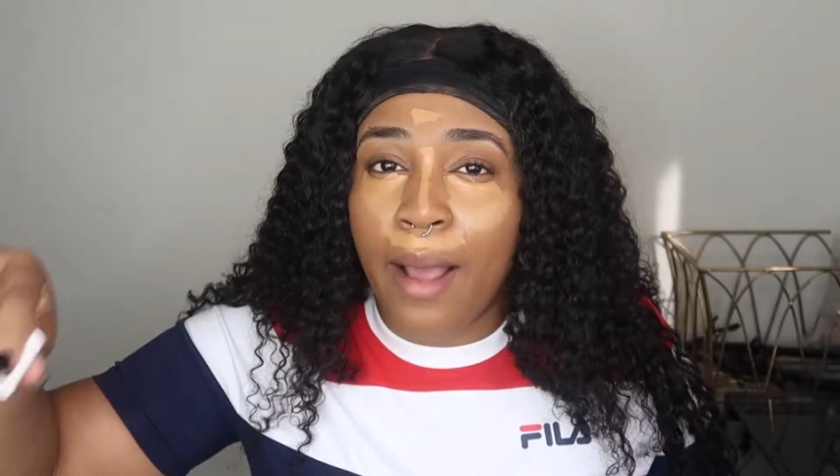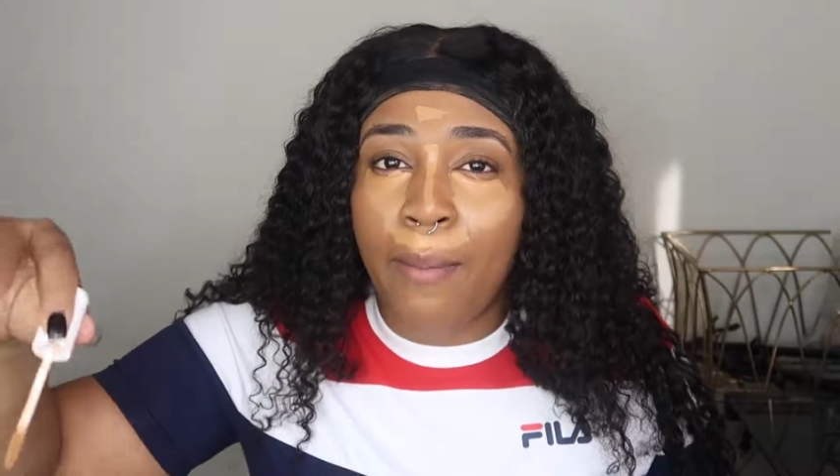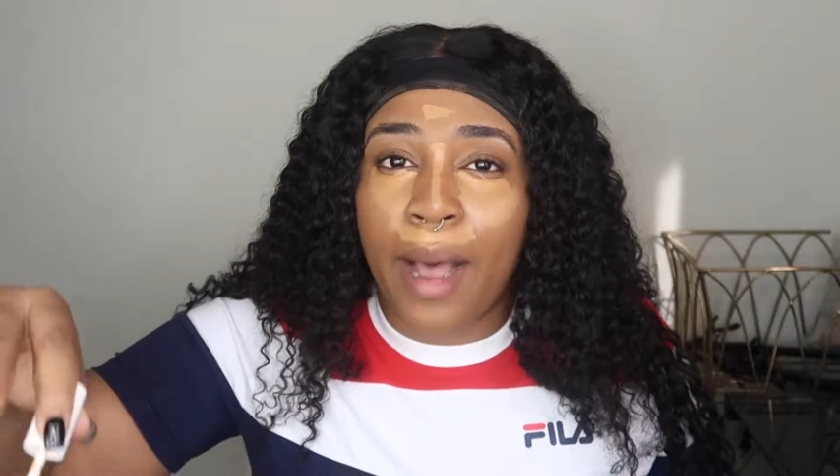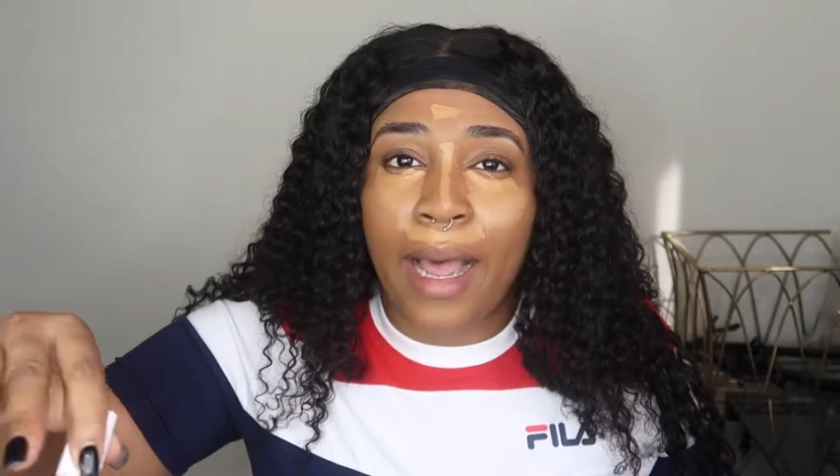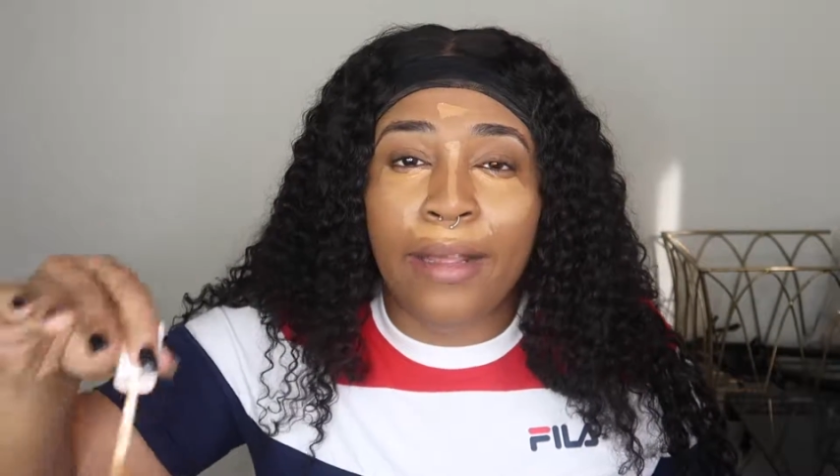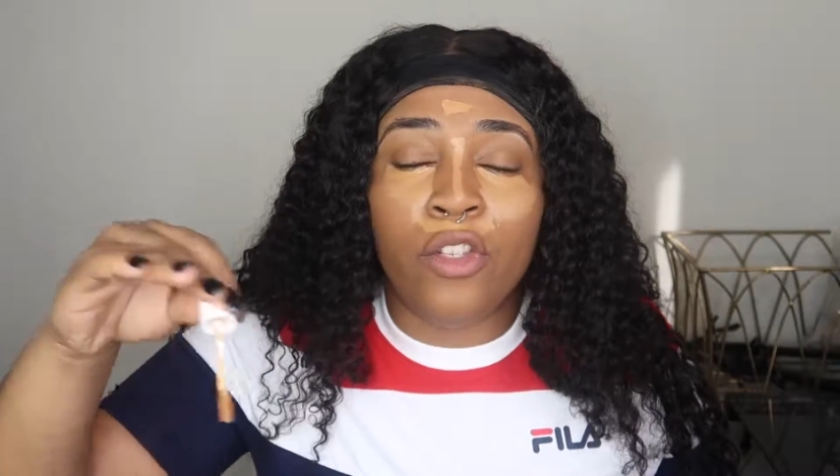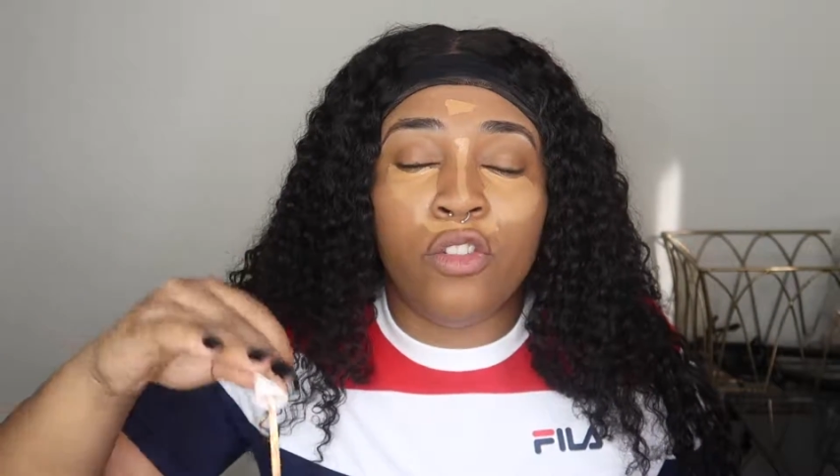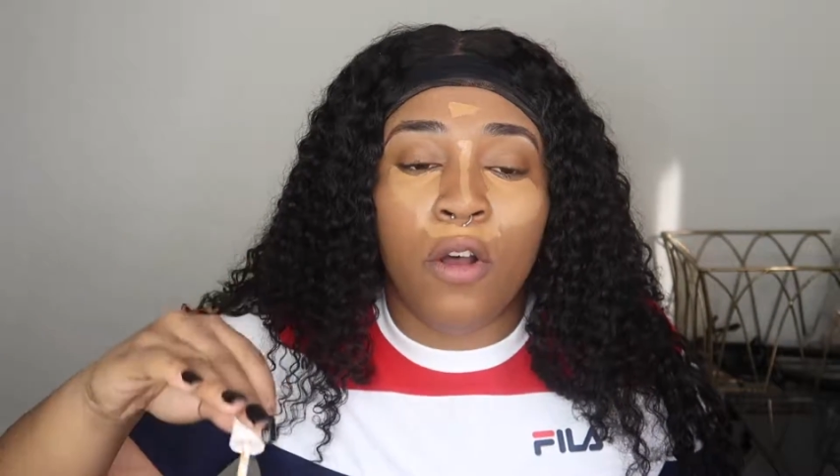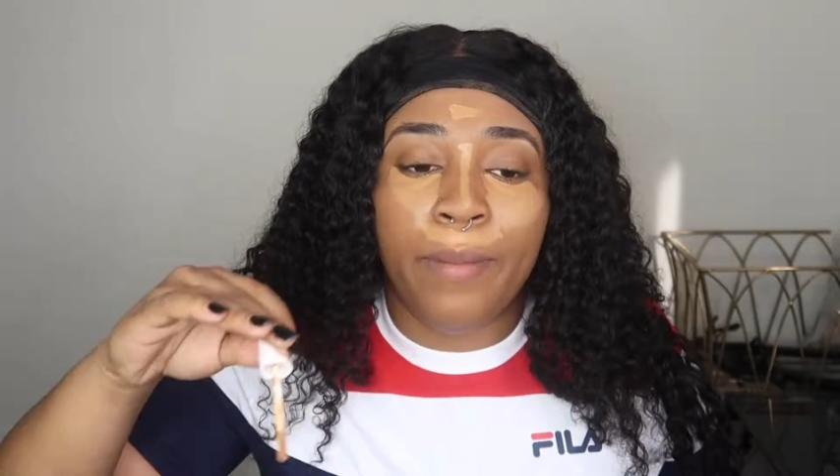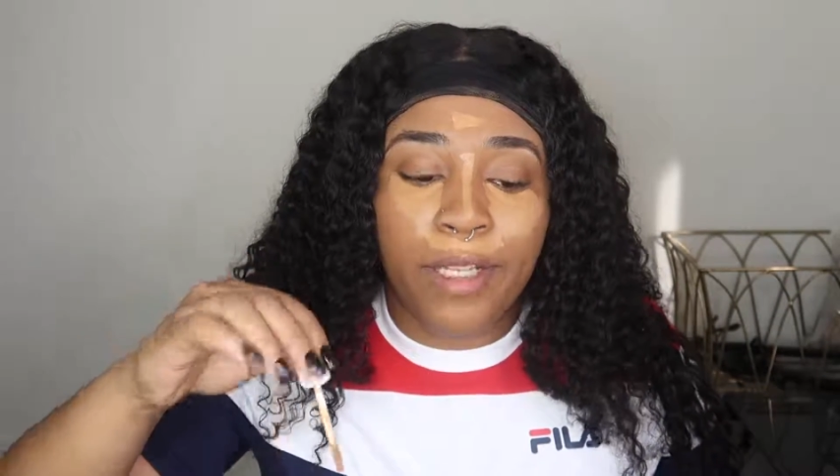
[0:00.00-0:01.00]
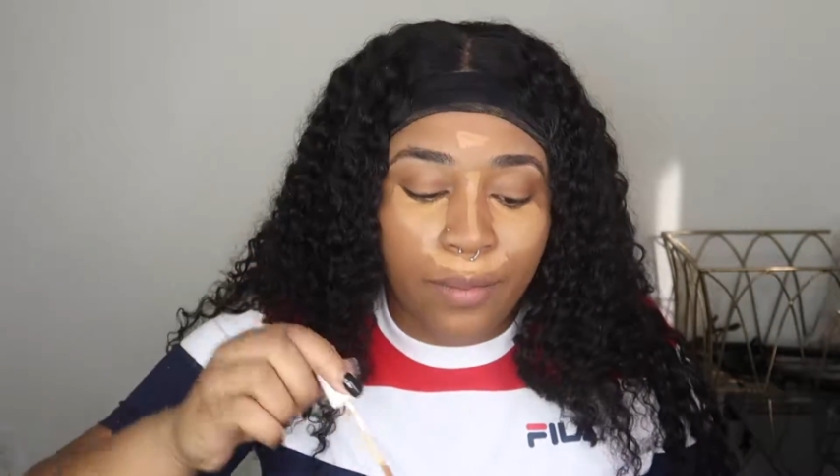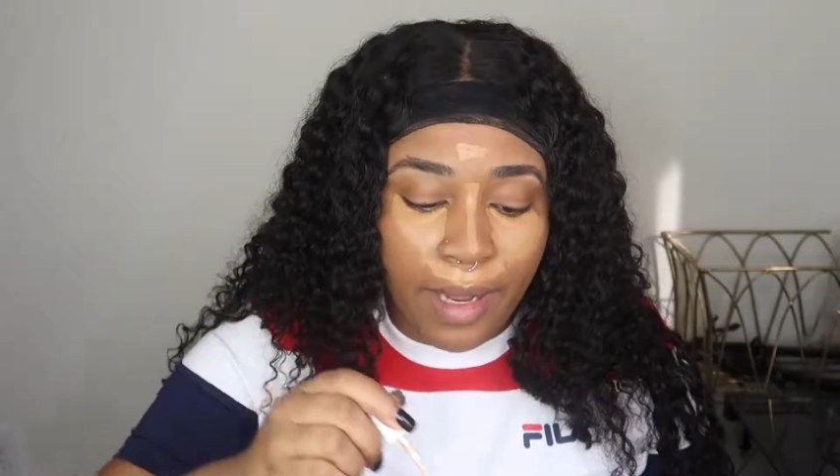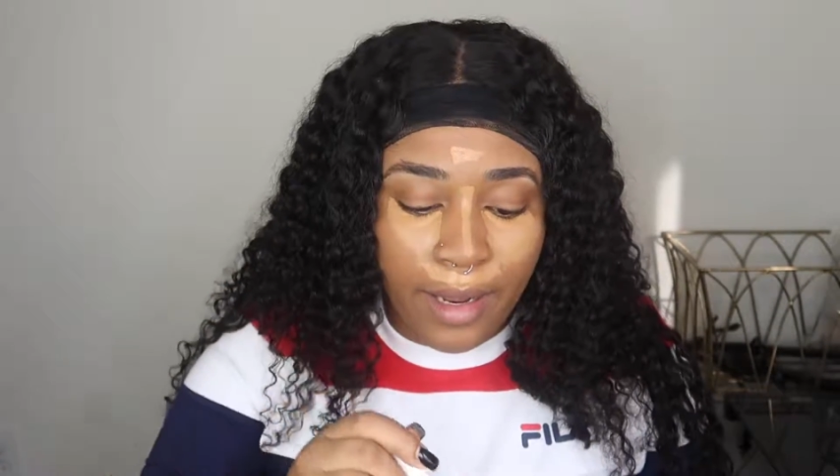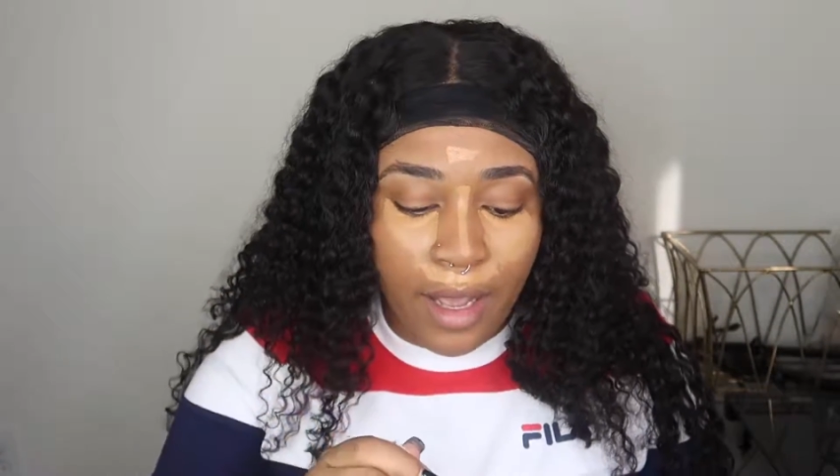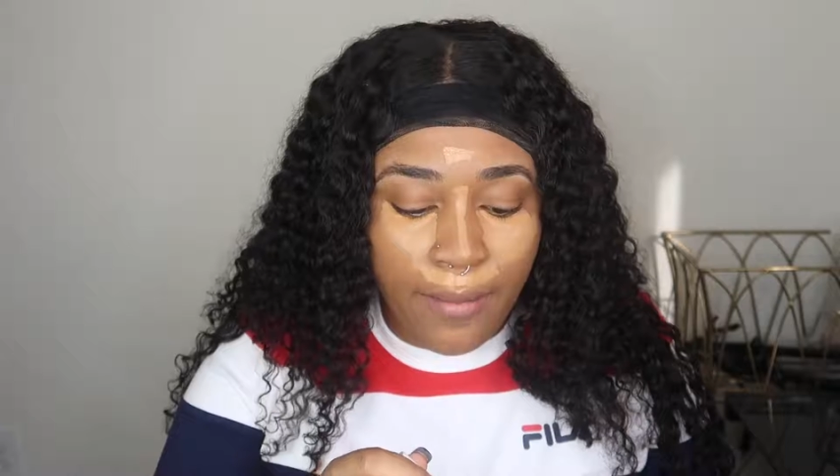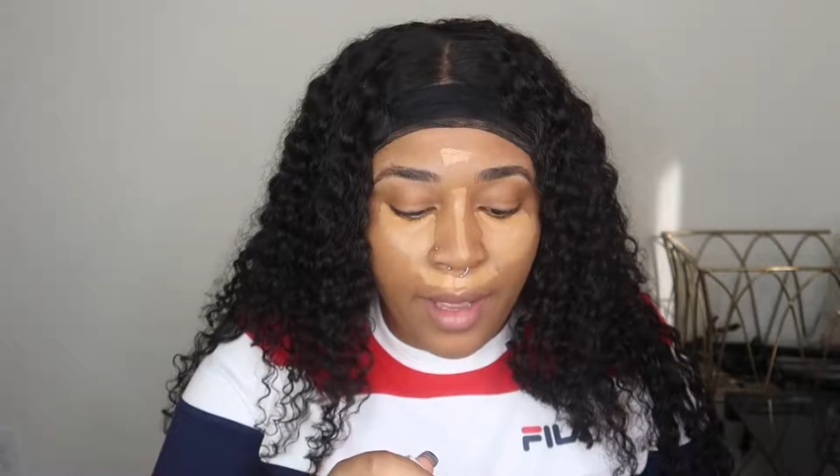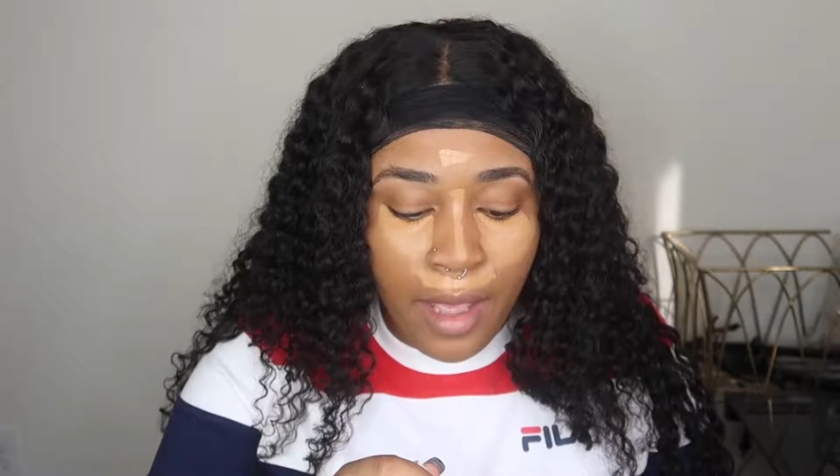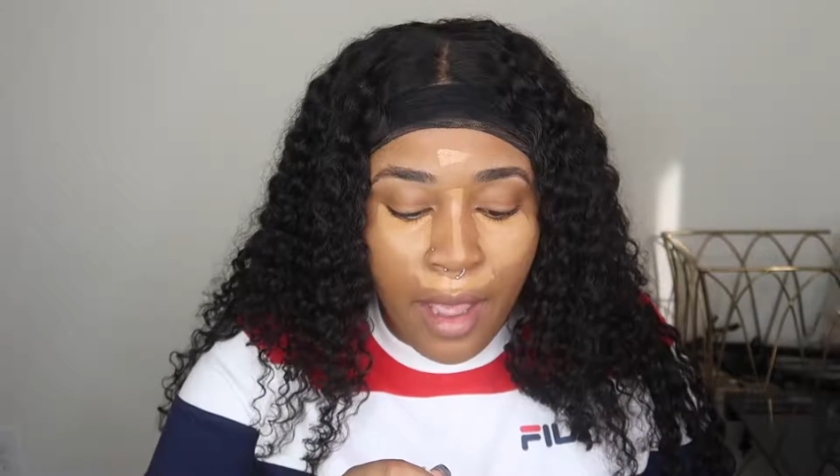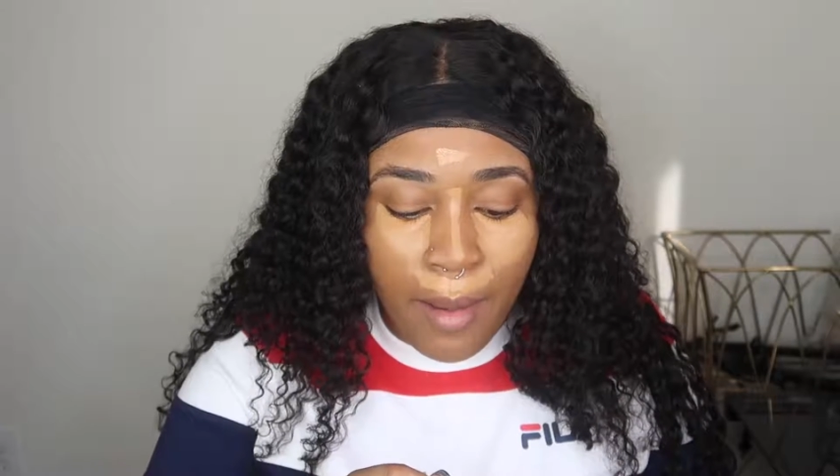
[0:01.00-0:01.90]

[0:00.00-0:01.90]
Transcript: I buy so much makeup